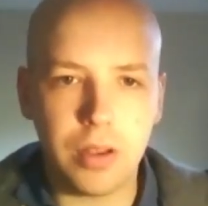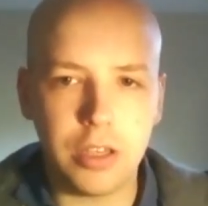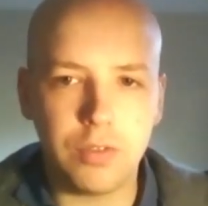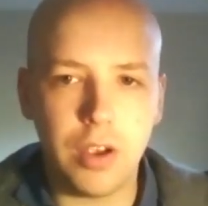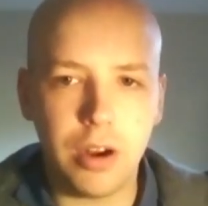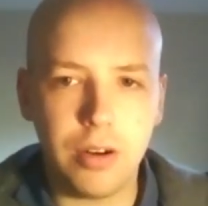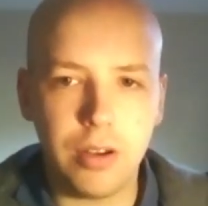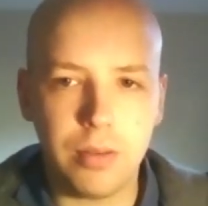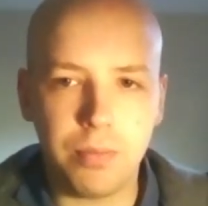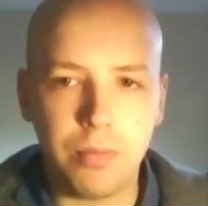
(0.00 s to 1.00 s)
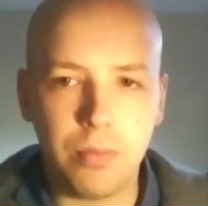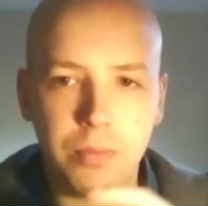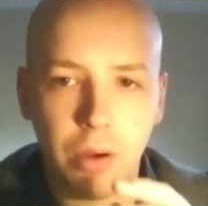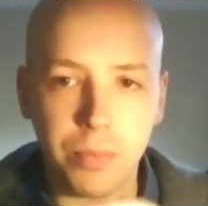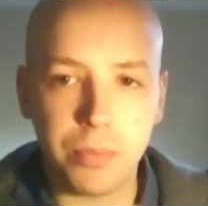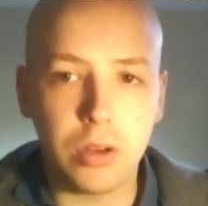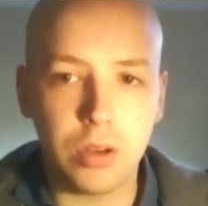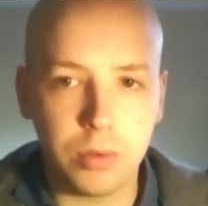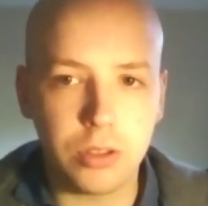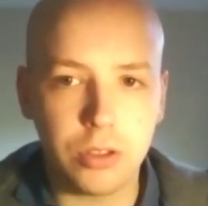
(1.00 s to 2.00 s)
is very popular
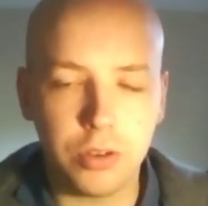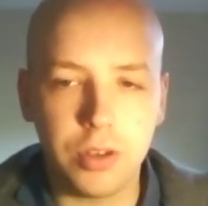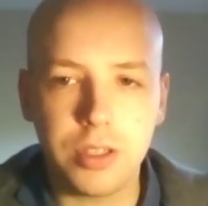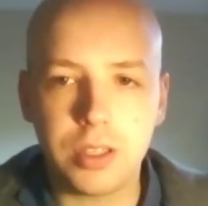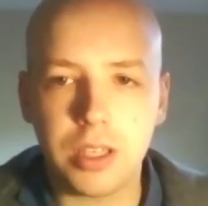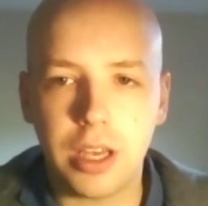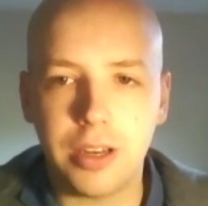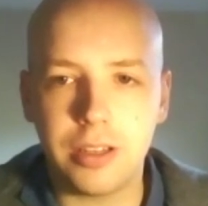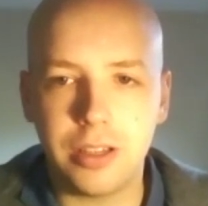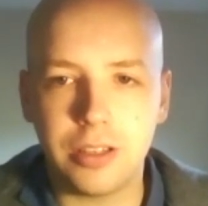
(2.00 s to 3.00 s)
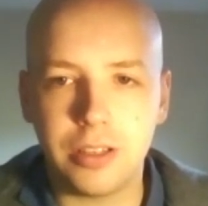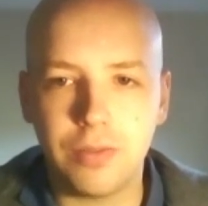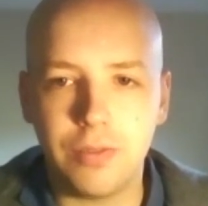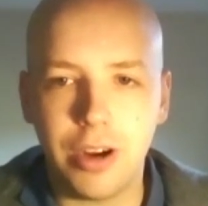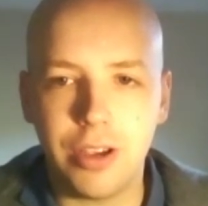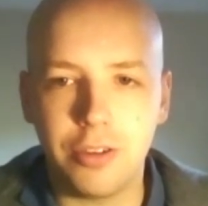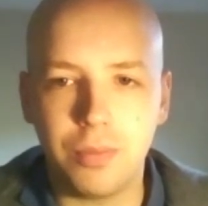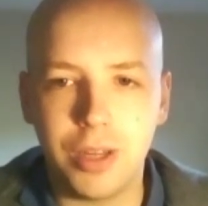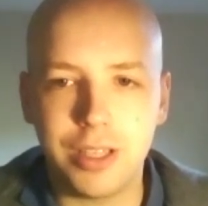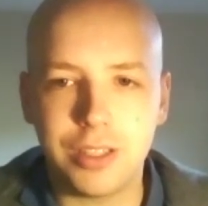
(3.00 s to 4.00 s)
with tourists, and it's a very good
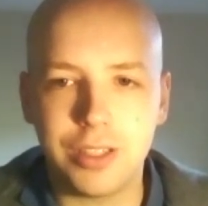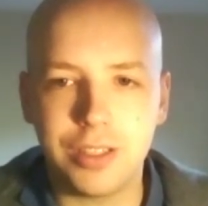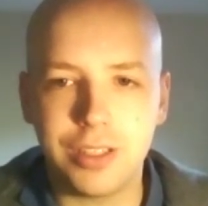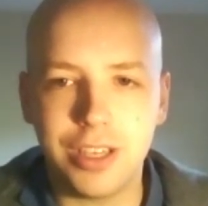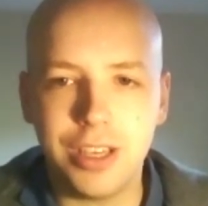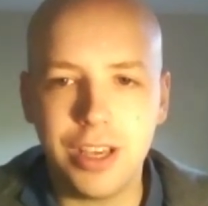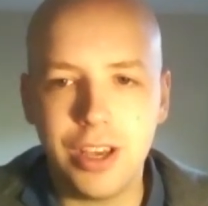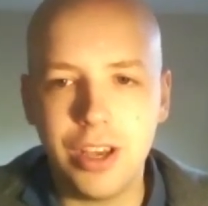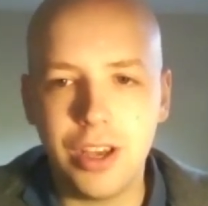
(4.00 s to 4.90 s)
place to see.